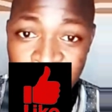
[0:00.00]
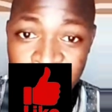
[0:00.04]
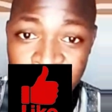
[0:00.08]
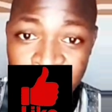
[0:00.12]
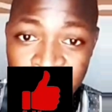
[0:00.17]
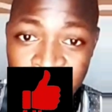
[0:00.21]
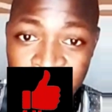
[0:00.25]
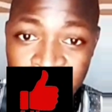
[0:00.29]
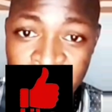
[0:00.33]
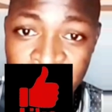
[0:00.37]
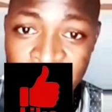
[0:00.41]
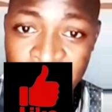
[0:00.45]

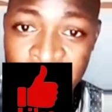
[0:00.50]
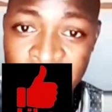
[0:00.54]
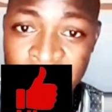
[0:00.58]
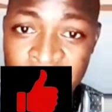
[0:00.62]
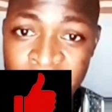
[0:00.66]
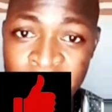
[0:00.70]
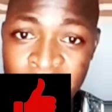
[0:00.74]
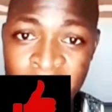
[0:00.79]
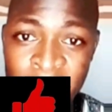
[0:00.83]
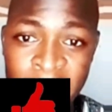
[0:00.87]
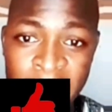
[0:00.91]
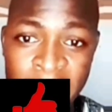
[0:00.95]
really,
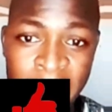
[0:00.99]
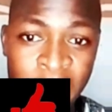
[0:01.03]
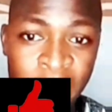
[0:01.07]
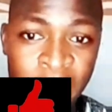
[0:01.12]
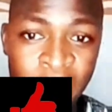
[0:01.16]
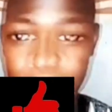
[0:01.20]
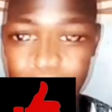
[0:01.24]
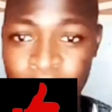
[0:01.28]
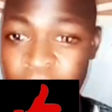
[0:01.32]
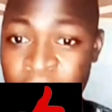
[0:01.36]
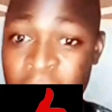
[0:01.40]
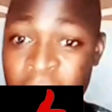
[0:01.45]
really,
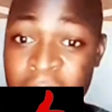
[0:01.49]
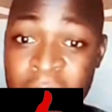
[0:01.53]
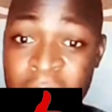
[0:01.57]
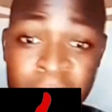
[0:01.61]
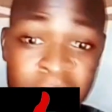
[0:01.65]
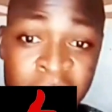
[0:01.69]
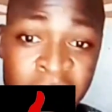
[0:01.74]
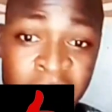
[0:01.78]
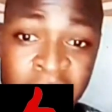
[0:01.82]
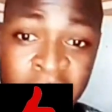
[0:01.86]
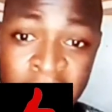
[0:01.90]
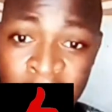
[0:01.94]
you know,
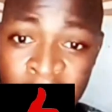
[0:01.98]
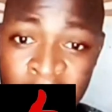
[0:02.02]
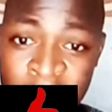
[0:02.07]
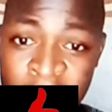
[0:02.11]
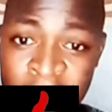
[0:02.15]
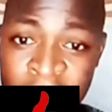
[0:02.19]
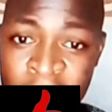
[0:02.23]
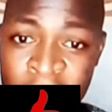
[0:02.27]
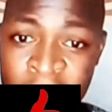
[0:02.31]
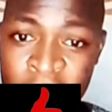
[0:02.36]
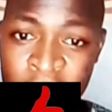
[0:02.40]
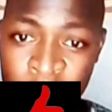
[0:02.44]
be
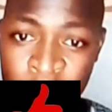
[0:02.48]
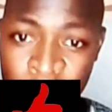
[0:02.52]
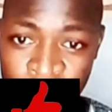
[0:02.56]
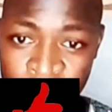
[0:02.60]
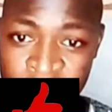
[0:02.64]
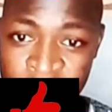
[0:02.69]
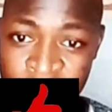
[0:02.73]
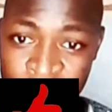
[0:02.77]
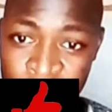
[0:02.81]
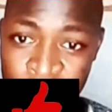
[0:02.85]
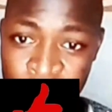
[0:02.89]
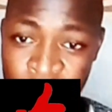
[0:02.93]
himself
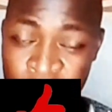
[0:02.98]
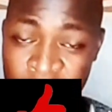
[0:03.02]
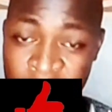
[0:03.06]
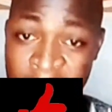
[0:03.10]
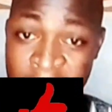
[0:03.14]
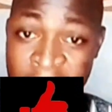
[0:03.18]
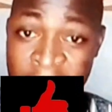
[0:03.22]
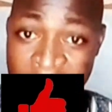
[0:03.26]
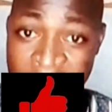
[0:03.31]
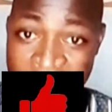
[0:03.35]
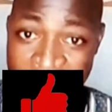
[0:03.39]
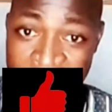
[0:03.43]

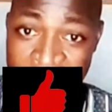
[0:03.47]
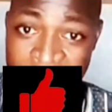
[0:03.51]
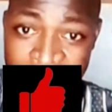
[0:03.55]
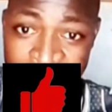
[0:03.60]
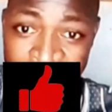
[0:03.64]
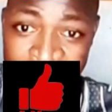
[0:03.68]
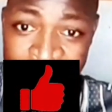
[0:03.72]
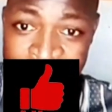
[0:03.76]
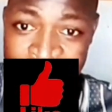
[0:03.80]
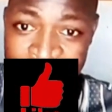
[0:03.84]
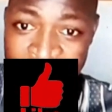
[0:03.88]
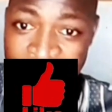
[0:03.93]
until he
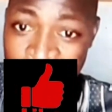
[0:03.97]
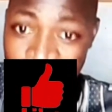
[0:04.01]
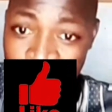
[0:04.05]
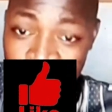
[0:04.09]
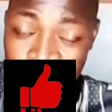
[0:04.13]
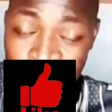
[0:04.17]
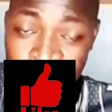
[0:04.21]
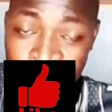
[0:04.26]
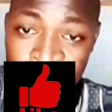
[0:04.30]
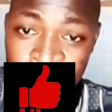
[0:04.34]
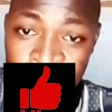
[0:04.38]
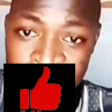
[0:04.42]
heard that
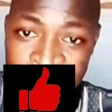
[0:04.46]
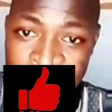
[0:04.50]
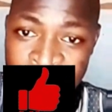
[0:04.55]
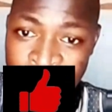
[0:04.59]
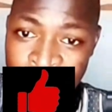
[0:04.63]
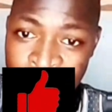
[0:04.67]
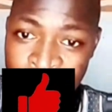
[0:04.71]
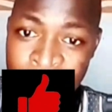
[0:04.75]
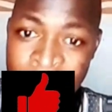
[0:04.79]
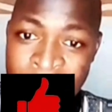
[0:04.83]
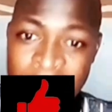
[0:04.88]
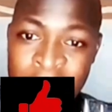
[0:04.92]
I'm
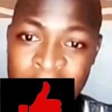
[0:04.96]
okay, I'm